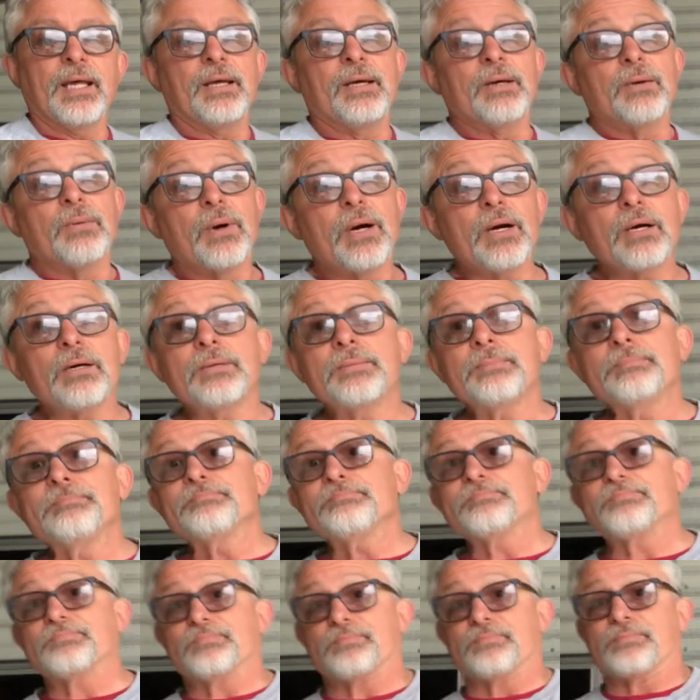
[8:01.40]
Well,
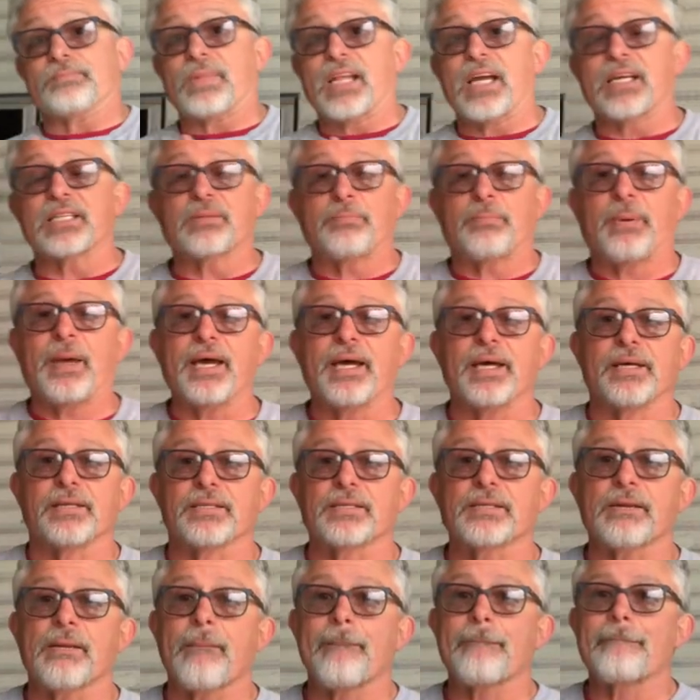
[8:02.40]
that
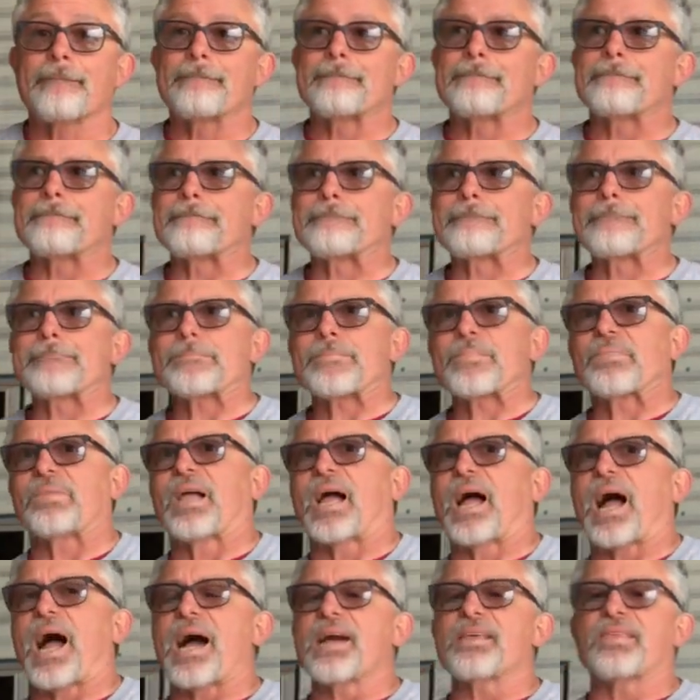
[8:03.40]
depends.
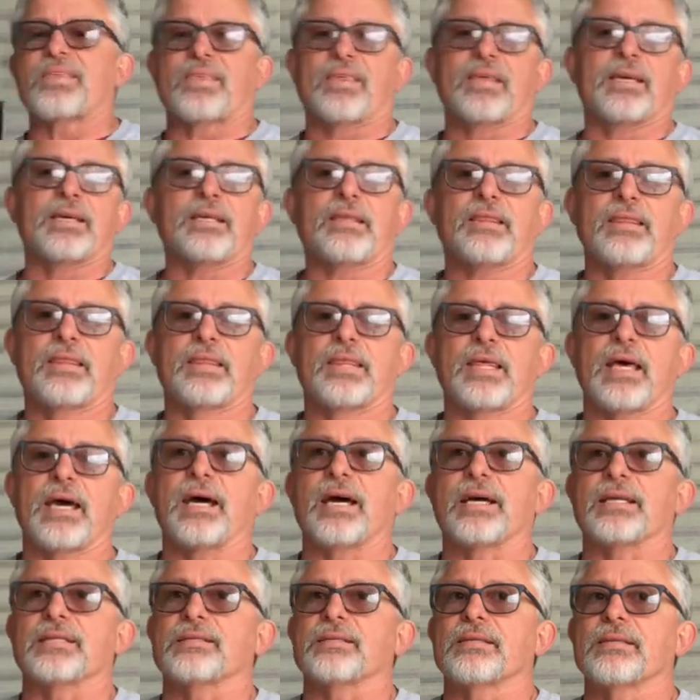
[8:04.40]
I think
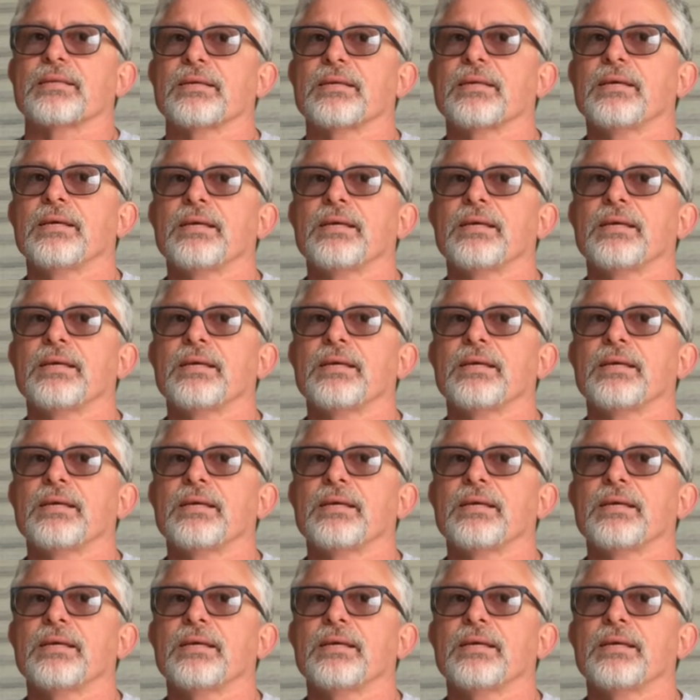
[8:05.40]
that